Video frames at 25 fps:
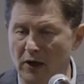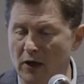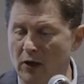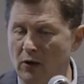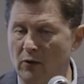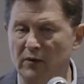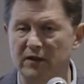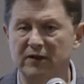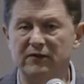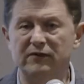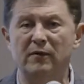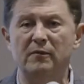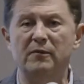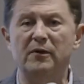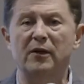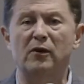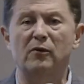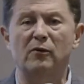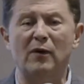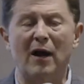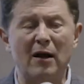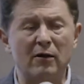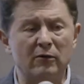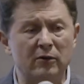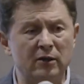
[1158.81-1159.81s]
No, it's from the
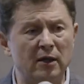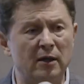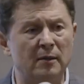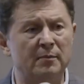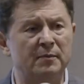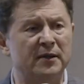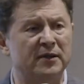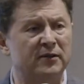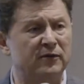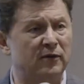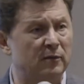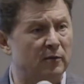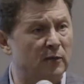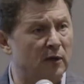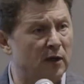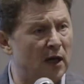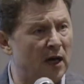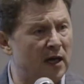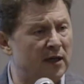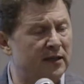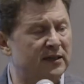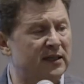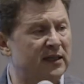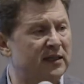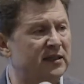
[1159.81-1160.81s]
ground up, it's from
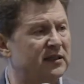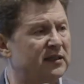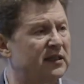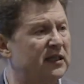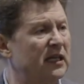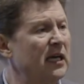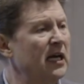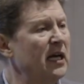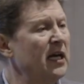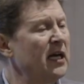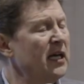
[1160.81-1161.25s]
context,